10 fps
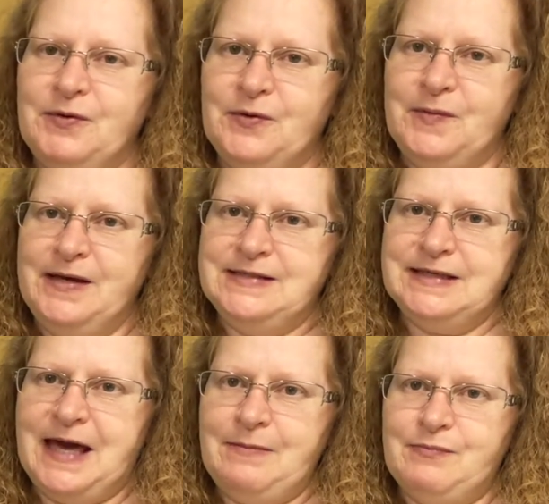We will be
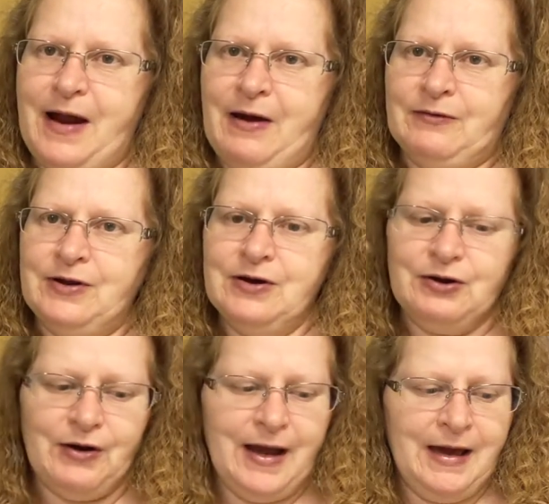using a
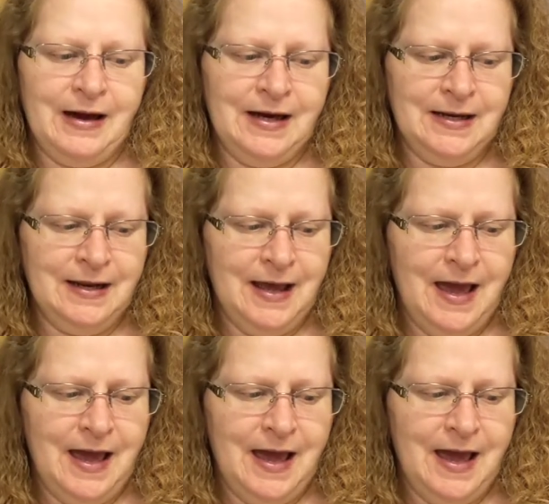brown crayon